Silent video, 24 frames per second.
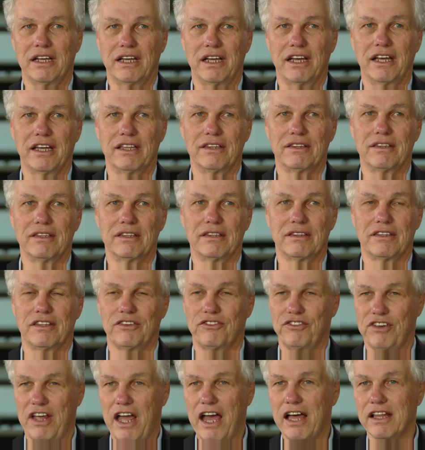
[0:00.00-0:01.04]
and the
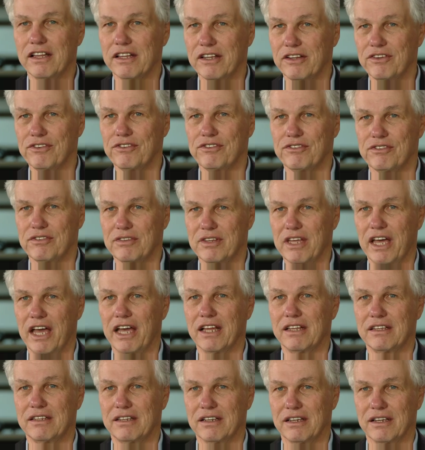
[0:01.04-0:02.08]
challenge
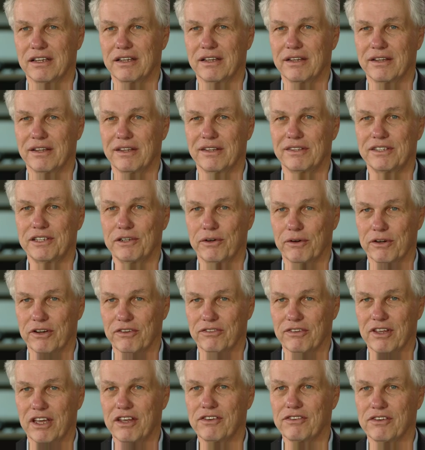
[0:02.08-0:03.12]
that the
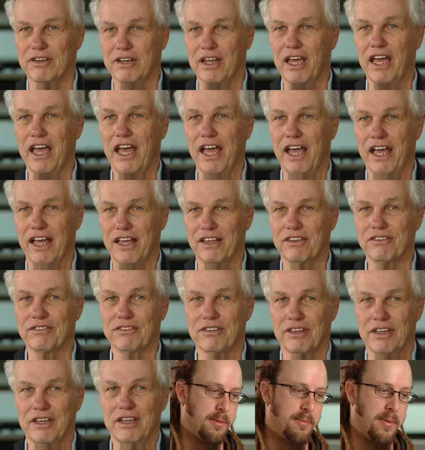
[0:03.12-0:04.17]
organization has.